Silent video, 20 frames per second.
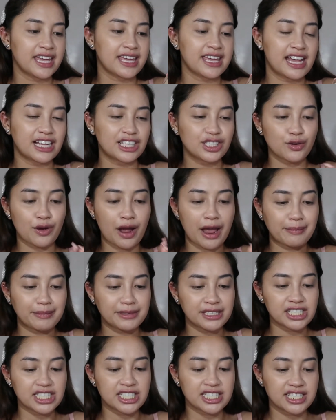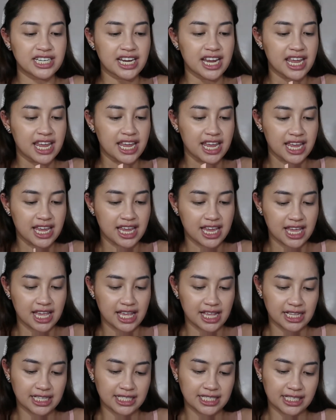Yan. So, I'm in a
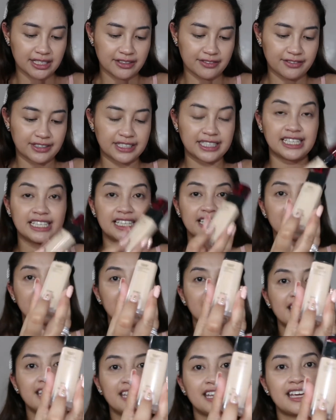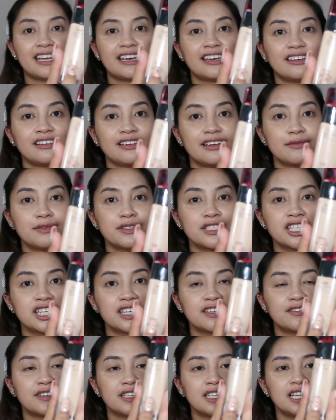shade vanilla din. Yan. I'm in a
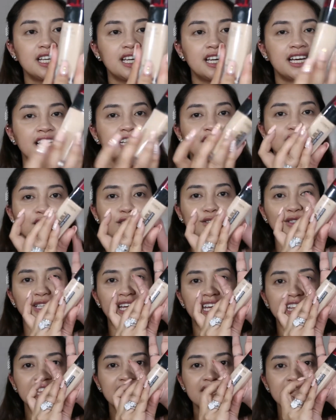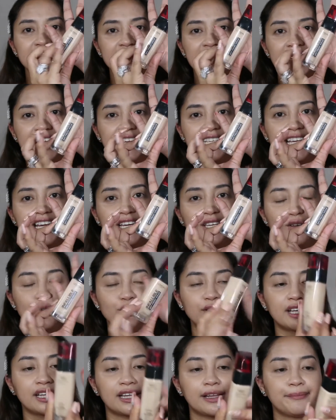shade vanilla. It's like this, guys. I
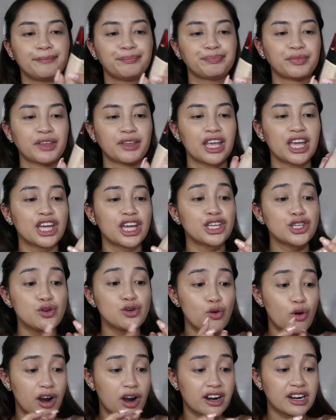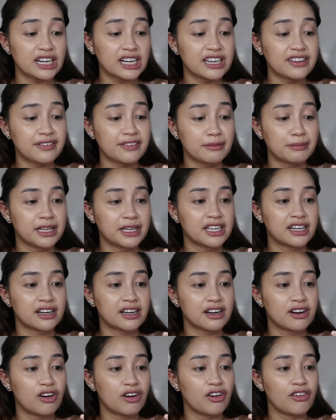know that you are really
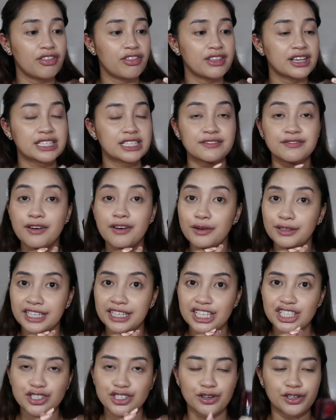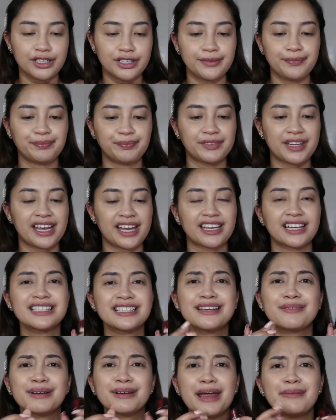familiar on this foundation. Yan.
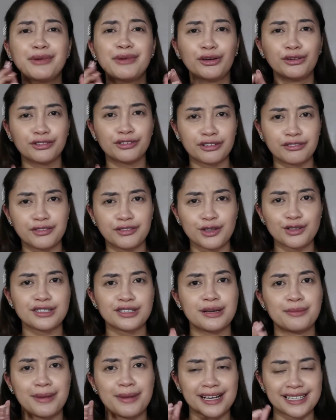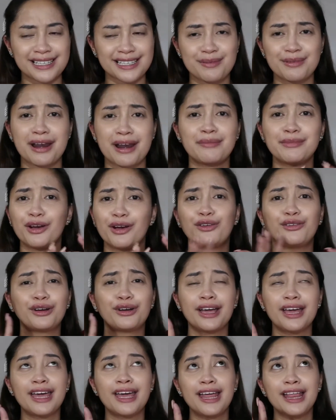Kasi marami akong reviews na nabasa. Marami
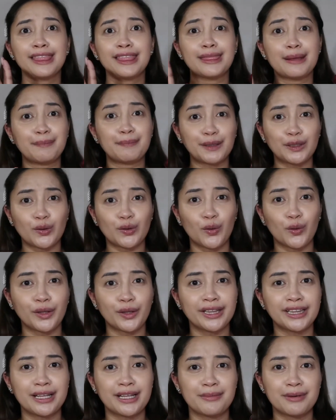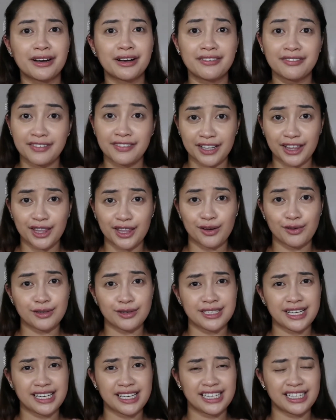akong napanood na mga
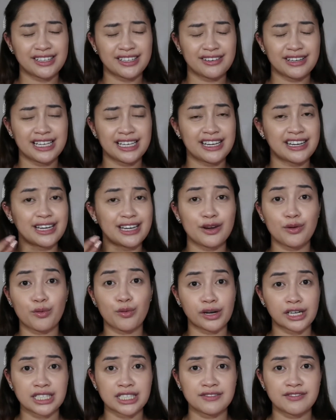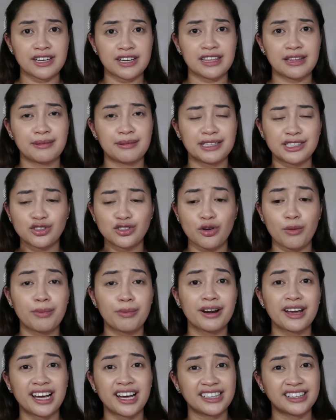videos. And it really, really works for them. And
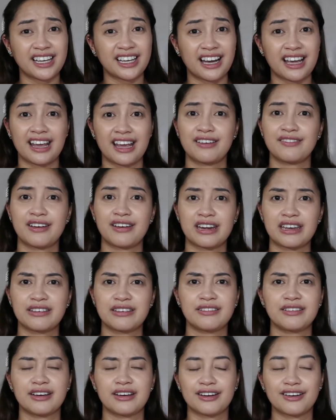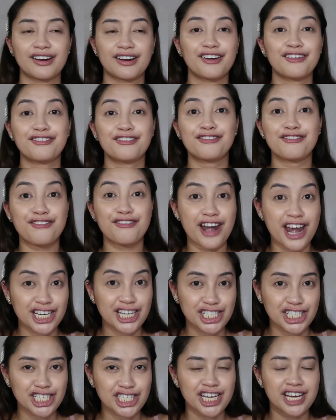sobrang ganda nga and really
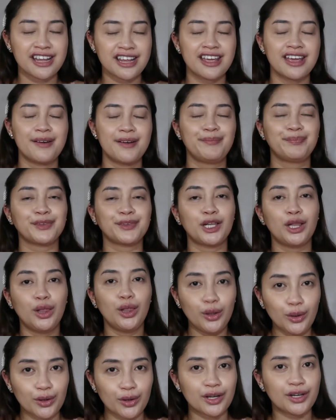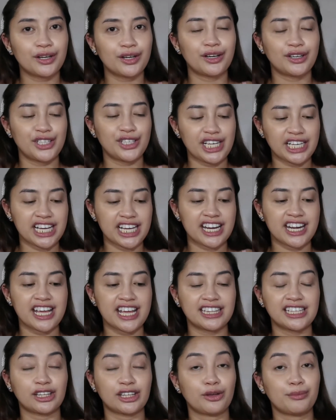fresh look yung
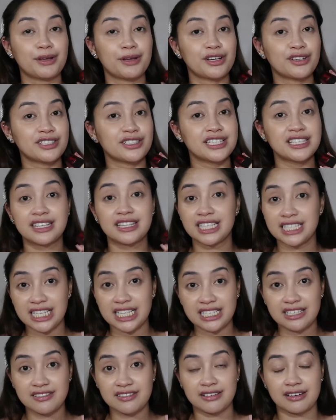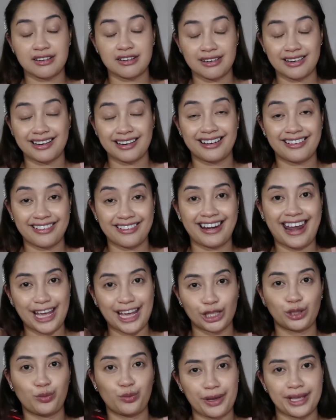nakikreate nito. Because this is
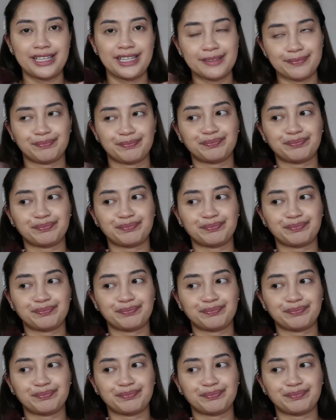lightweight.